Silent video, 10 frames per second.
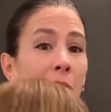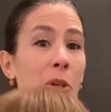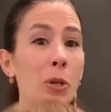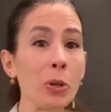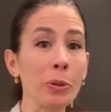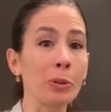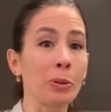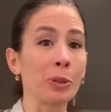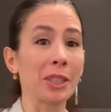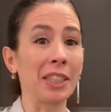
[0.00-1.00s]
you
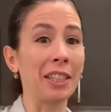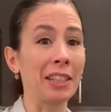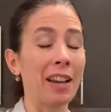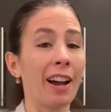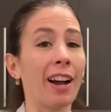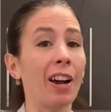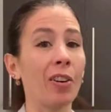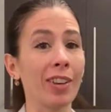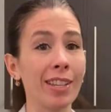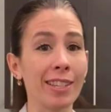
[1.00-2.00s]
to see how
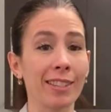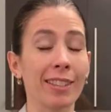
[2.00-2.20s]
is it